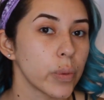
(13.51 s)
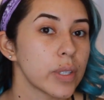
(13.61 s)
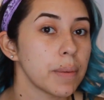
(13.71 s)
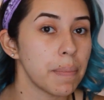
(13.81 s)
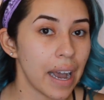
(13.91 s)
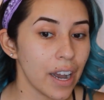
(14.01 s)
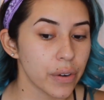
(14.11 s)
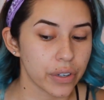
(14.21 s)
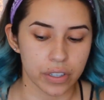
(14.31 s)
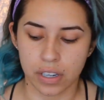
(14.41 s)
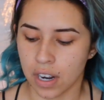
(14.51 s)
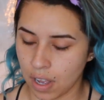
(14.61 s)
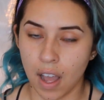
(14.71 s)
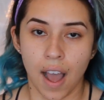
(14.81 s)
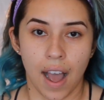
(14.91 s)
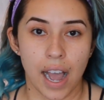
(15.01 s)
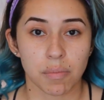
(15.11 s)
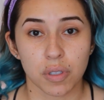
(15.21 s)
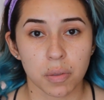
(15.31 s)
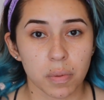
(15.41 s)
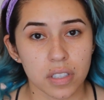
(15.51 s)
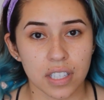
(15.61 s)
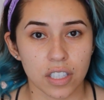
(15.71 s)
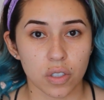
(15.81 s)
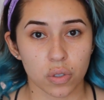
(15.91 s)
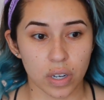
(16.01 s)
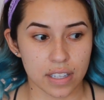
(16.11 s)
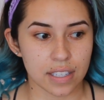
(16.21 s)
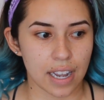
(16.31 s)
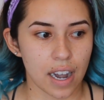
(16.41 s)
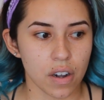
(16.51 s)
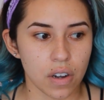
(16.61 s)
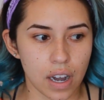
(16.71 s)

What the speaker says: loose powder. I'm super excited to try this out.